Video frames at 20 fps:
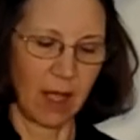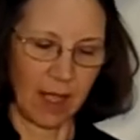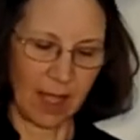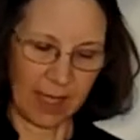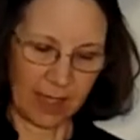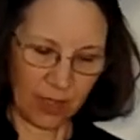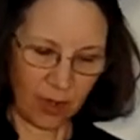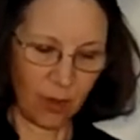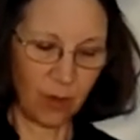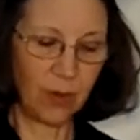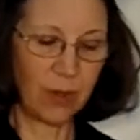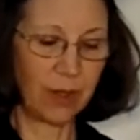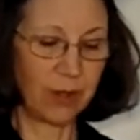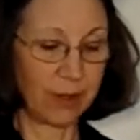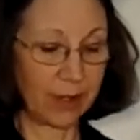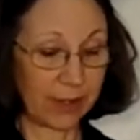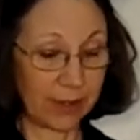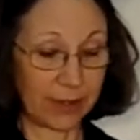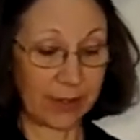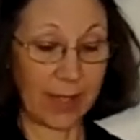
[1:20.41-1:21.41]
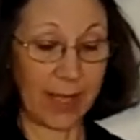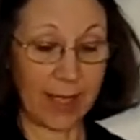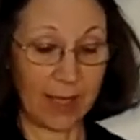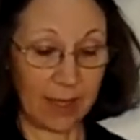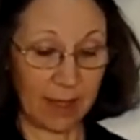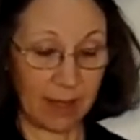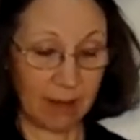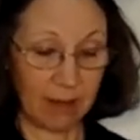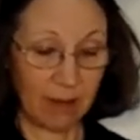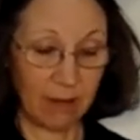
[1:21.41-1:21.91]
I know you're
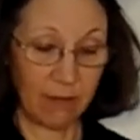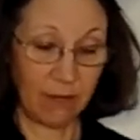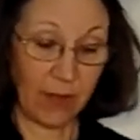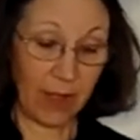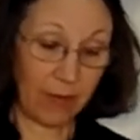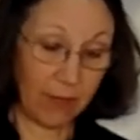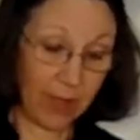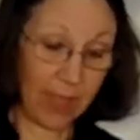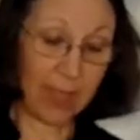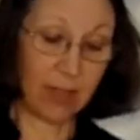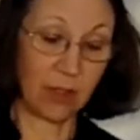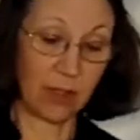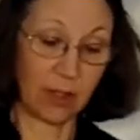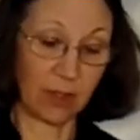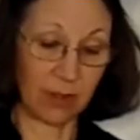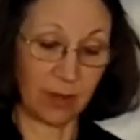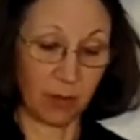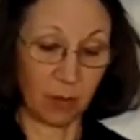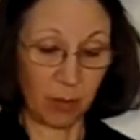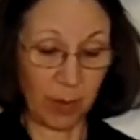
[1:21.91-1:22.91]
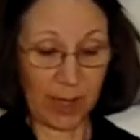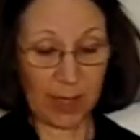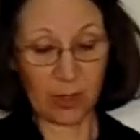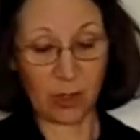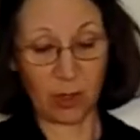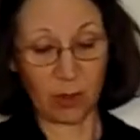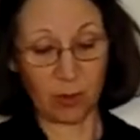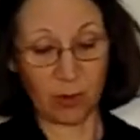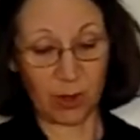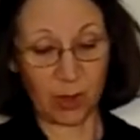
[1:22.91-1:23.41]
excited, vivacious,
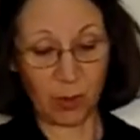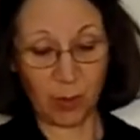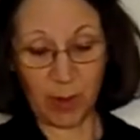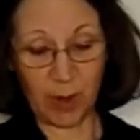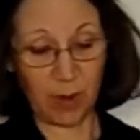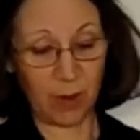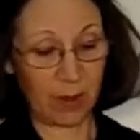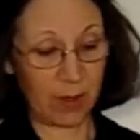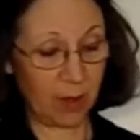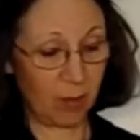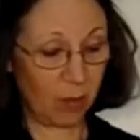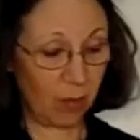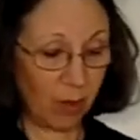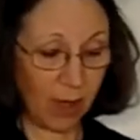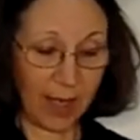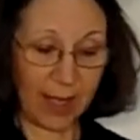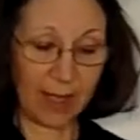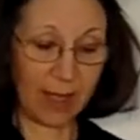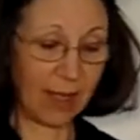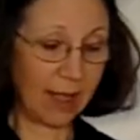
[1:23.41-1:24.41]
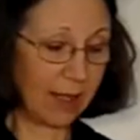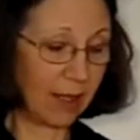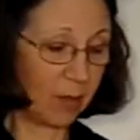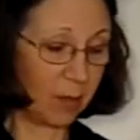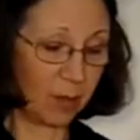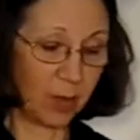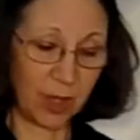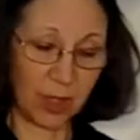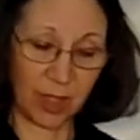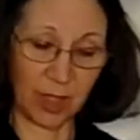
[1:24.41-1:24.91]
impetuous, spirited, bright-eyed,
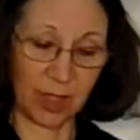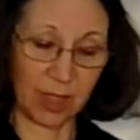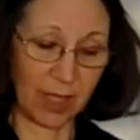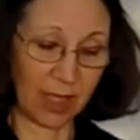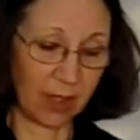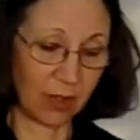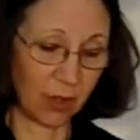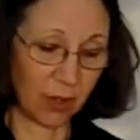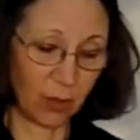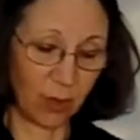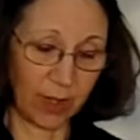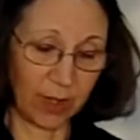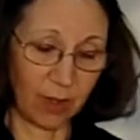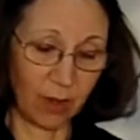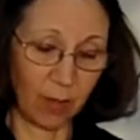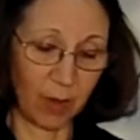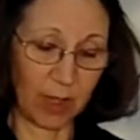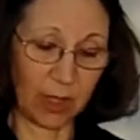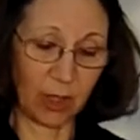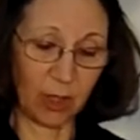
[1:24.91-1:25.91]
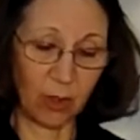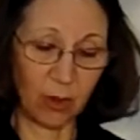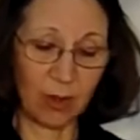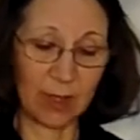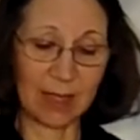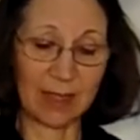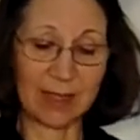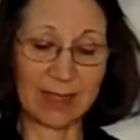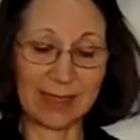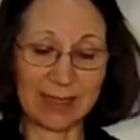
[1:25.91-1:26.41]
and bushy-tailed, Squiggle, but you
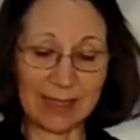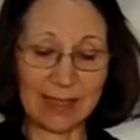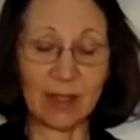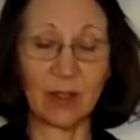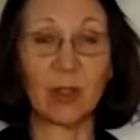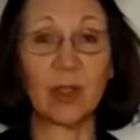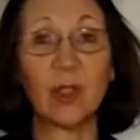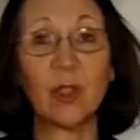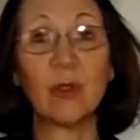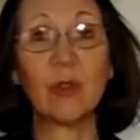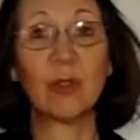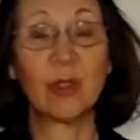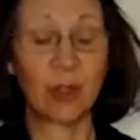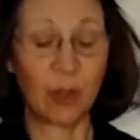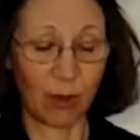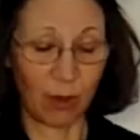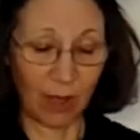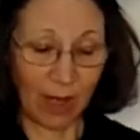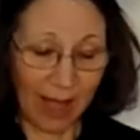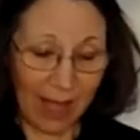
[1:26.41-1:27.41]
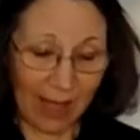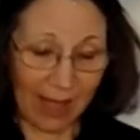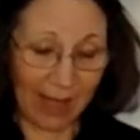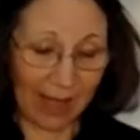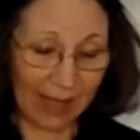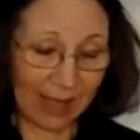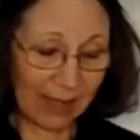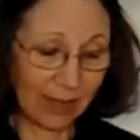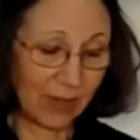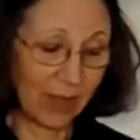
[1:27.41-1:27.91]
can still use your
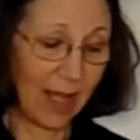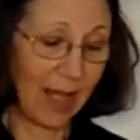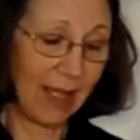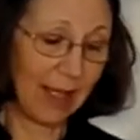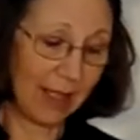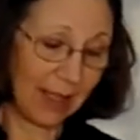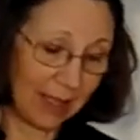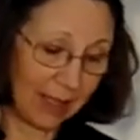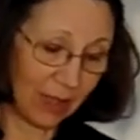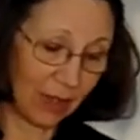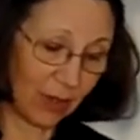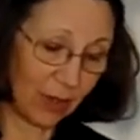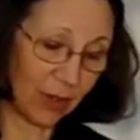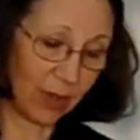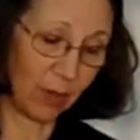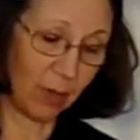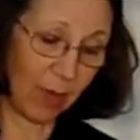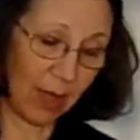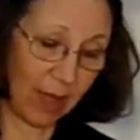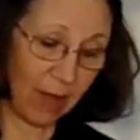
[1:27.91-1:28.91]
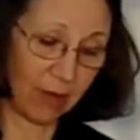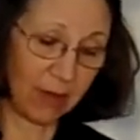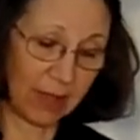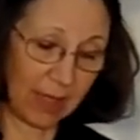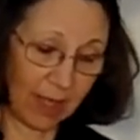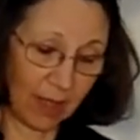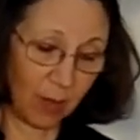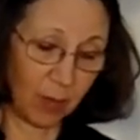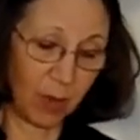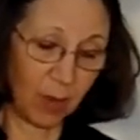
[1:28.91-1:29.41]
eyes, ears, and mouth to
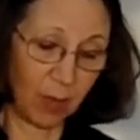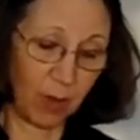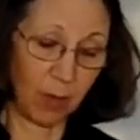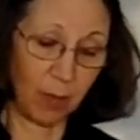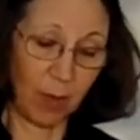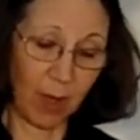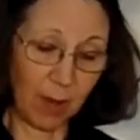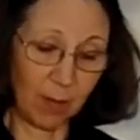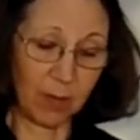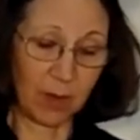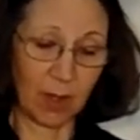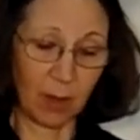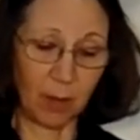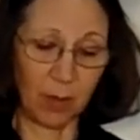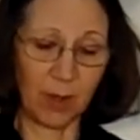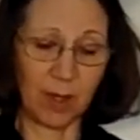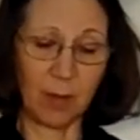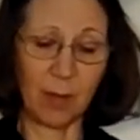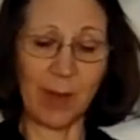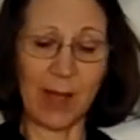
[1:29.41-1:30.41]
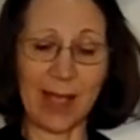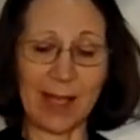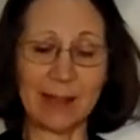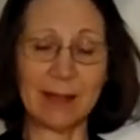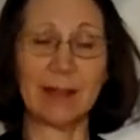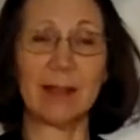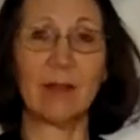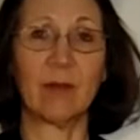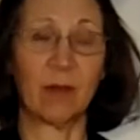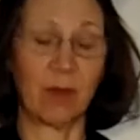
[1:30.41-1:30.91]
help you be pumped up in a
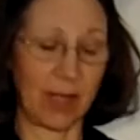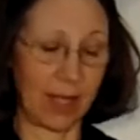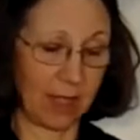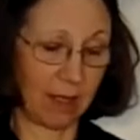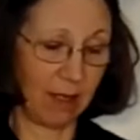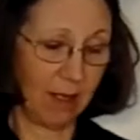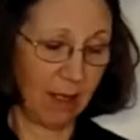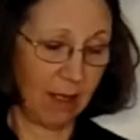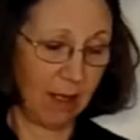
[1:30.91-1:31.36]
positive way.